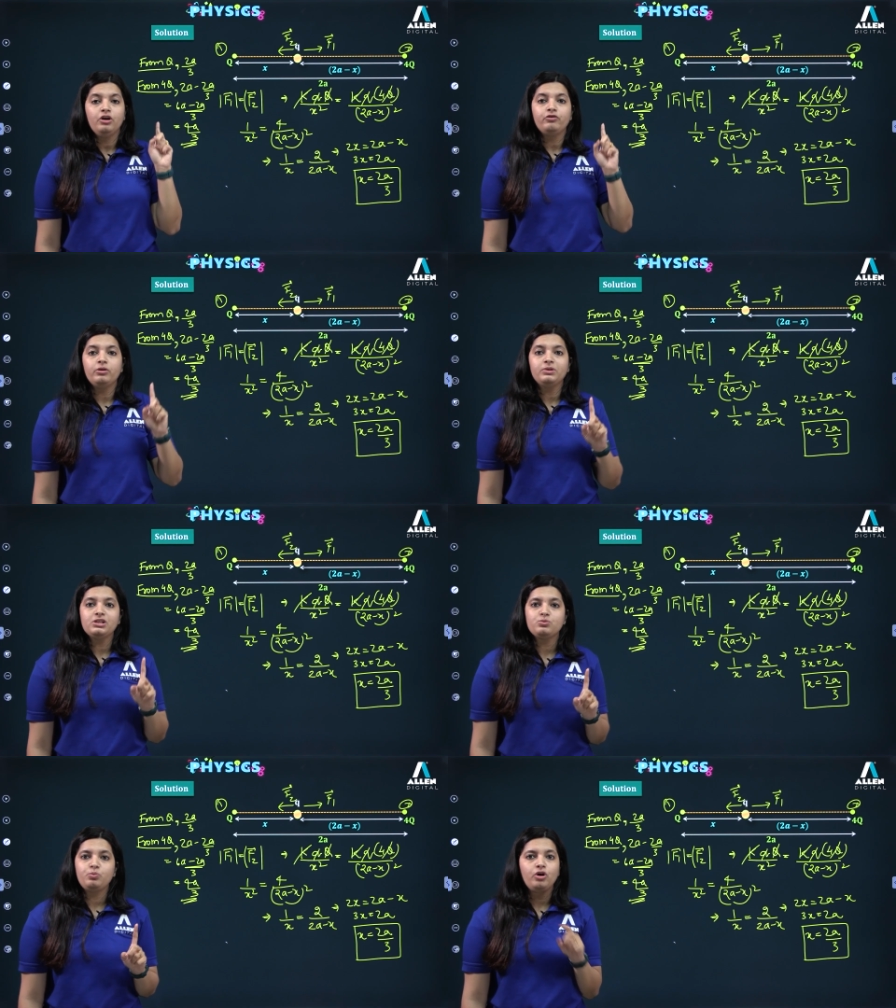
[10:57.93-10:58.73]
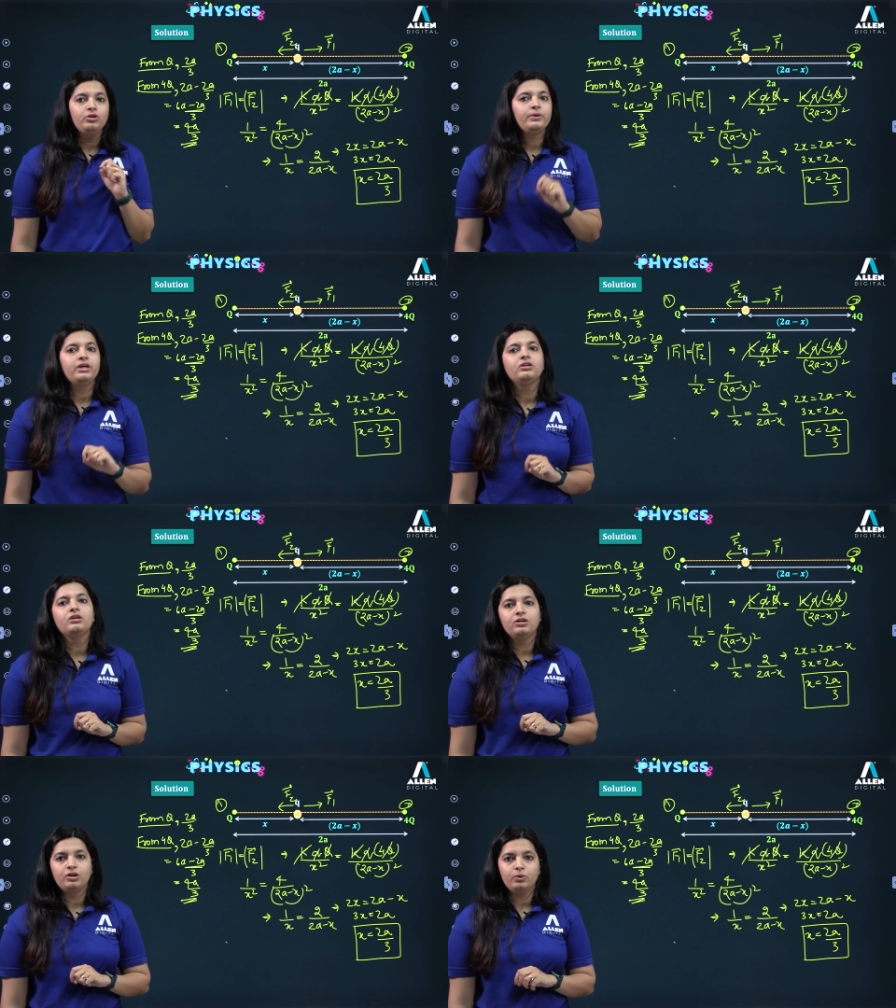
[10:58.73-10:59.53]
From this, what we can
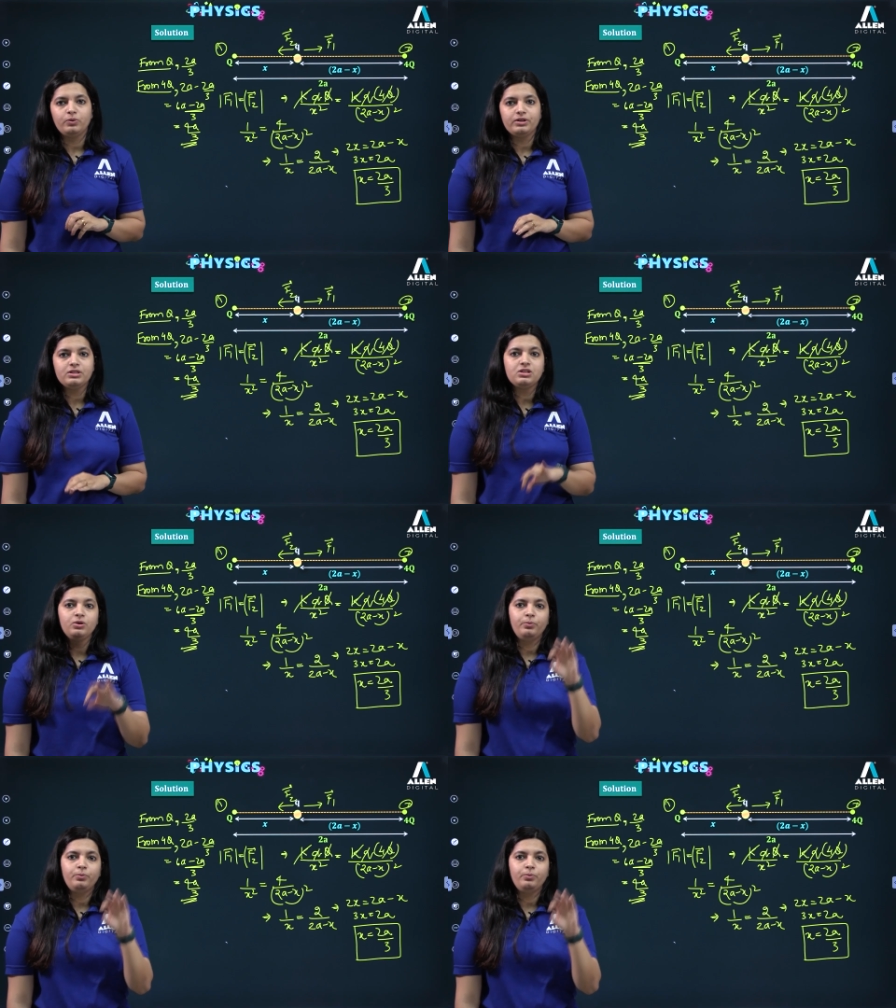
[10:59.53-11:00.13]
conclude is,